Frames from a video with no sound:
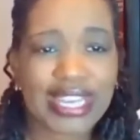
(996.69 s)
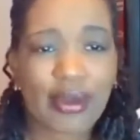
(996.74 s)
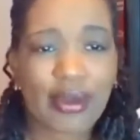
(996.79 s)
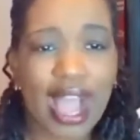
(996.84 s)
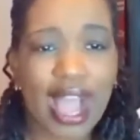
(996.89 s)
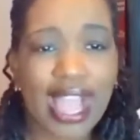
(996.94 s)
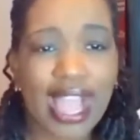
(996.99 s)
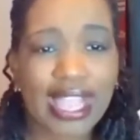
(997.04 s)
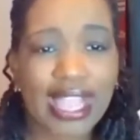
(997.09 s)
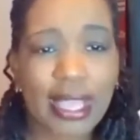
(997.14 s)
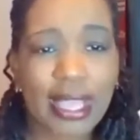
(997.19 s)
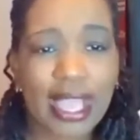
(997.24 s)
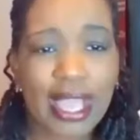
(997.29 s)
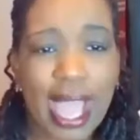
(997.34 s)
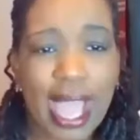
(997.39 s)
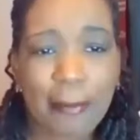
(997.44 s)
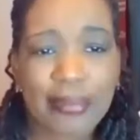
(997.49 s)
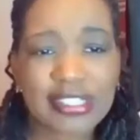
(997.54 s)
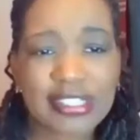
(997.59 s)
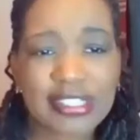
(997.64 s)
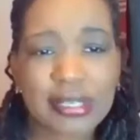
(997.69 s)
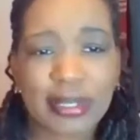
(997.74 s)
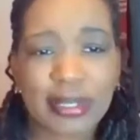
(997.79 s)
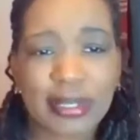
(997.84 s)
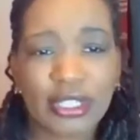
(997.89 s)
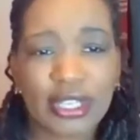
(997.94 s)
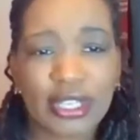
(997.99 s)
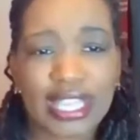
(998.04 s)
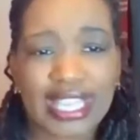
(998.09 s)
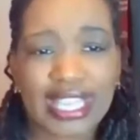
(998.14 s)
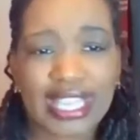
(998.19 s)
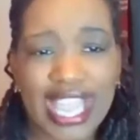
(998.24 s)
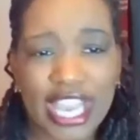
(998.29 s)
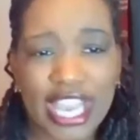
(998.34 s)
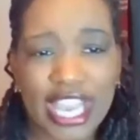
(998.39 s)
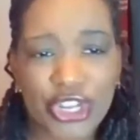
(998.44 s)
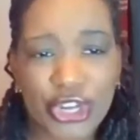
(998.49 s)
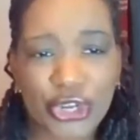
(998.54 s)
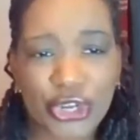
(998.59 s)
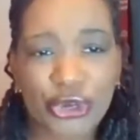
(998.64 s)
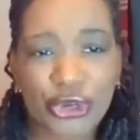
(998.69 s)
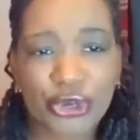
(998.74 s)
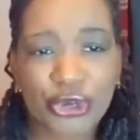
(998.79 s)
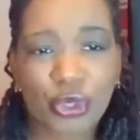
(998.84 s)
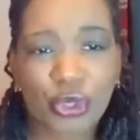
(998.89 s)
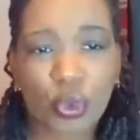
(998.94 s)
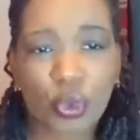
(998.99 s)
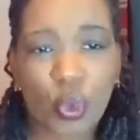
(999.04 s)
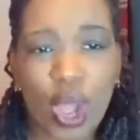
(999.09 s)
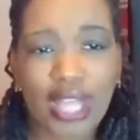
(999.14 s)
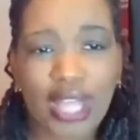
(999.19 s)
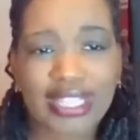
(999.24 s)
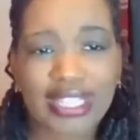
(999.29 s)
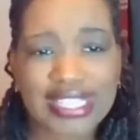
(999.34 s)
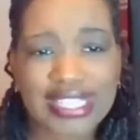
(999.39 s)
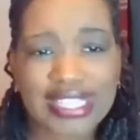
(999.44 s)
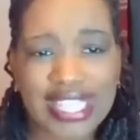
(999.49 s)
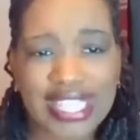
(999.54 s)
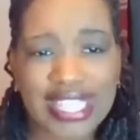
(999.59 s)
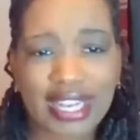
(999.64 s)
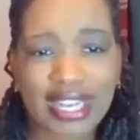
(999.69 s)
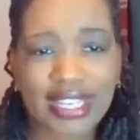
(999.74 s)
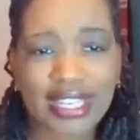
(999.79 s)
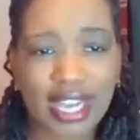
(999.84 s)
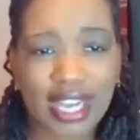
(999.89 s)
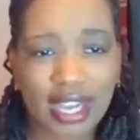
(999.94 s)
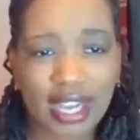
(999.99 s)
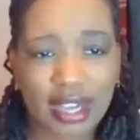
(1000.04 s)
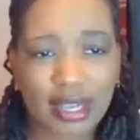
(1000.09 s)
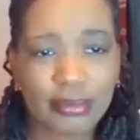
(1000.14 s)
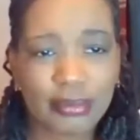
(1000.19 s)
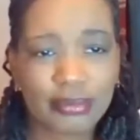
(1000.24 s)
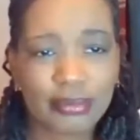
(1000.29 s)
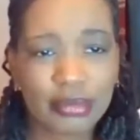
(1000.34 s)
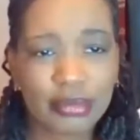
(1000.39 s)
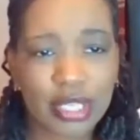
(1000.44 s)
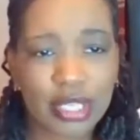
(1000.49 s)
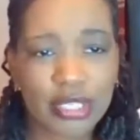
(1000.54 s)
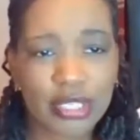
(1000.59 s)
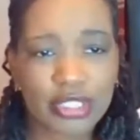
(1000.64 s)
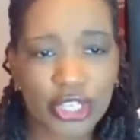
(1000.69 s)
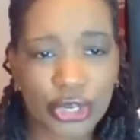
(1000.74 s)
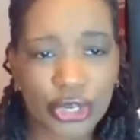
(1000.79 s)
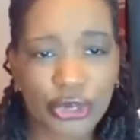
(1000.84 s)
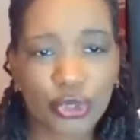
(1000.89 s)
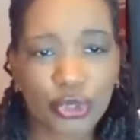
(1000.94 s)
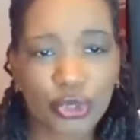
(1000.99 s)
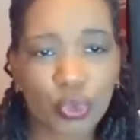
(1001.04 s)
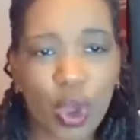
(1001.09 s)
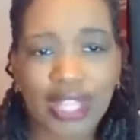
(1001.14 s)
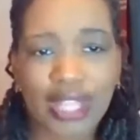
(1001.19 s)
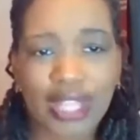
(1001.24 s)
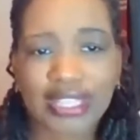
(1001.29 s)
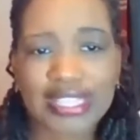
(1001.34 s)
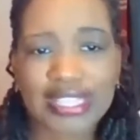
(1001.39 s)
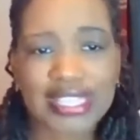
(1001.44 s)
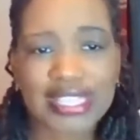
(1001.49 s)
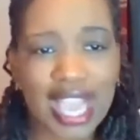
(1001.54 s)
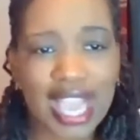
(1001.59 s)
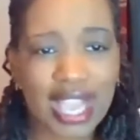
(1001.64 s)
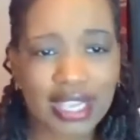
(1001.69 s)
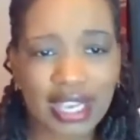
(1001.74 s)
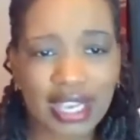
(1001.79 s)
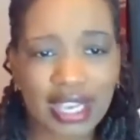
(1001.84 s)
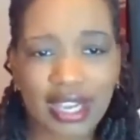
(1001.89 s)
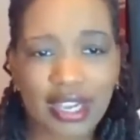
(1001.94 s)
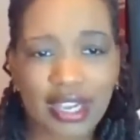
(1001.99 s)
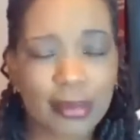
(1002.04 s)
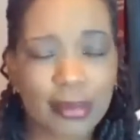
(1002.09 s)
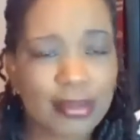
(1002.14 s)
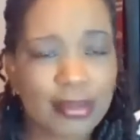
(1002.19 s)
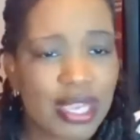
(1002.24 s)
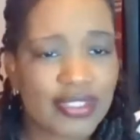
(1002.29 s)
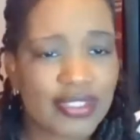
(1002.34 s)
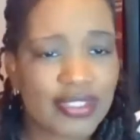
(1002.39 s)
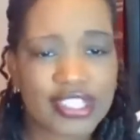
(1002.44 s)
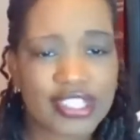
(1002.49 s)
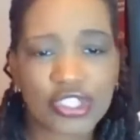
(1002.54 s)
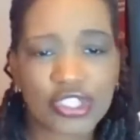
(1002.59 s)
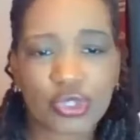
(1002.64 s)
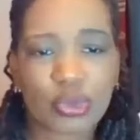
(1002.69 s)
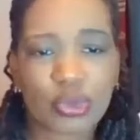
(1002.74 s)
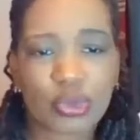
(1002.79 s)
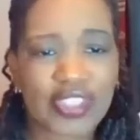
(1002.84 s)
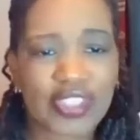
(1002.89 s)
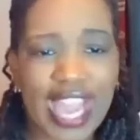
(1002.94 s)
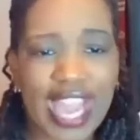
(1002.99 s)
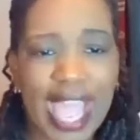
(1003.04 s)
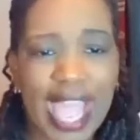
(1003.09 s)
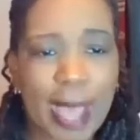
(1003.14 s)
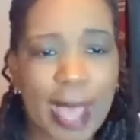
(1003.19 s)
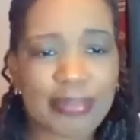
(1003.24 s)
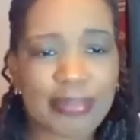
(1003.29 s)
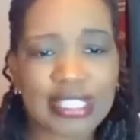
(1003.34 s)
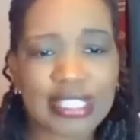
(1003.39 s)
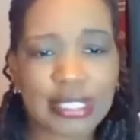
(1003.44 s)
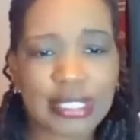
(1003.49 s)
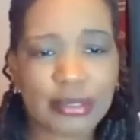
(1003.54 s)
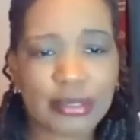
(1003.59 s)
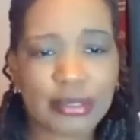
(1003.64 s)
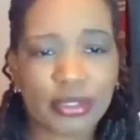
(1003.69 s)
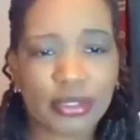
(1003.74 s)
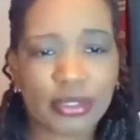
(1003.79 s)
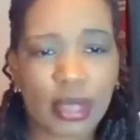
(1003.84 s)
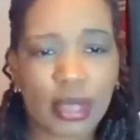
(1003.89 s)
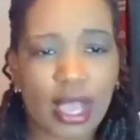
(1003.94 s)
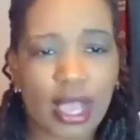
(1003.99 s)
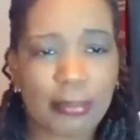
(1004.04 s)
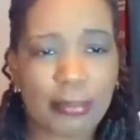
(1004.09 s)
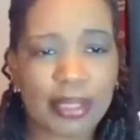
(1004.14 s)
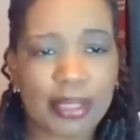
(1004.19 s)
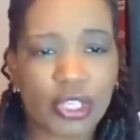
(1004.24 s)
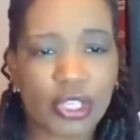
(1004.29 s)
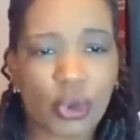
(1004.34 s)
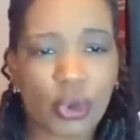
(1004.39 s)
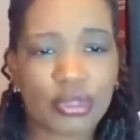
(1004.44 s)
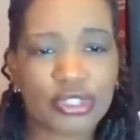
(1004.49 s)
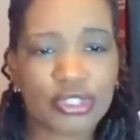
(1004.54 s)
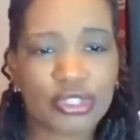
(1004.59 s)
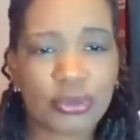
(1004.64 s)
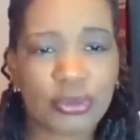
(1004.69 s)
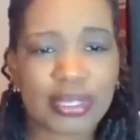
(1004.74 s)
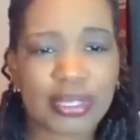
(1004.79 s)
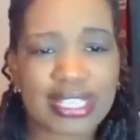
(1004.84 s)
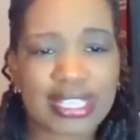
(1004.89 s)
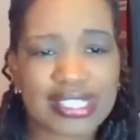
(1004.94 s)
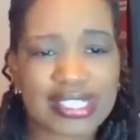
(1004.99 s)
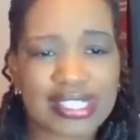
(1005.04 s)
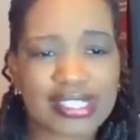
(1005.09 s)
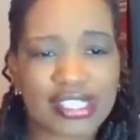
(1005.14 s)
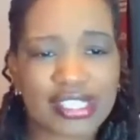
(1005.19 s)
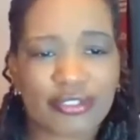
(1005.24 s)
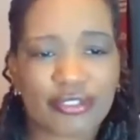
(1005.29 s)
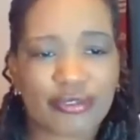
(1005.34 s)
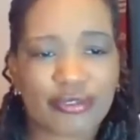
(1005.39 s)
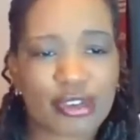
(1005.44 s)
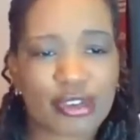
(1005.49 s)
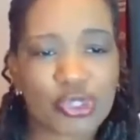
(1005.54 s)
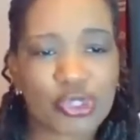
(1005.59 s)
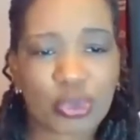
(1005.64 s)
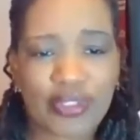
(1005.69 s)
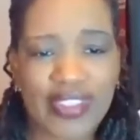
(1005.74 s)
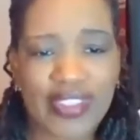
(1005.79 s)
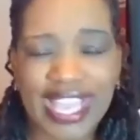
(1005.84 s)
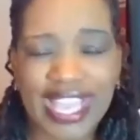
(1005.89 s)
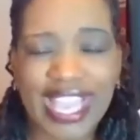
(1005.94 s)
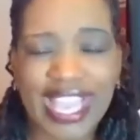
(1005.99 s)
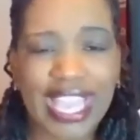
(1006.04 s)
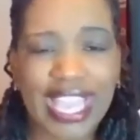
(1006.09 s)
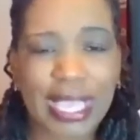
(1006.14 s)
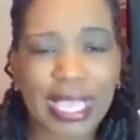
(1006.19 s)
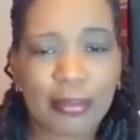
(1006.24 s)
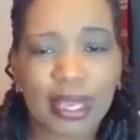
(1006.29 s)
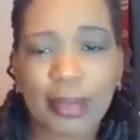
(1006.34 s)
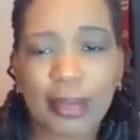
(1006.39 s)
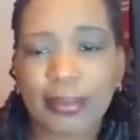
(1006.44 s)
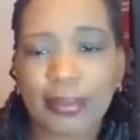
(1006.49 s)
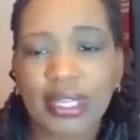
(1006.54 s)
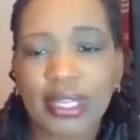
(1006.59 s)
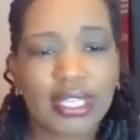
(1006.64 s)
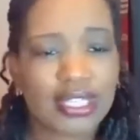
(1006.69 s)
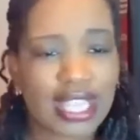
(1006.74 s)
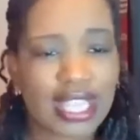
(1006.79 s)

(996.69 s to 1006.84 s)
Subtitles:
Now, I happen to be looking at nerdwallet.com. Nerdwallet.com. This is the one that I happen to be going to because this is the first one that came up.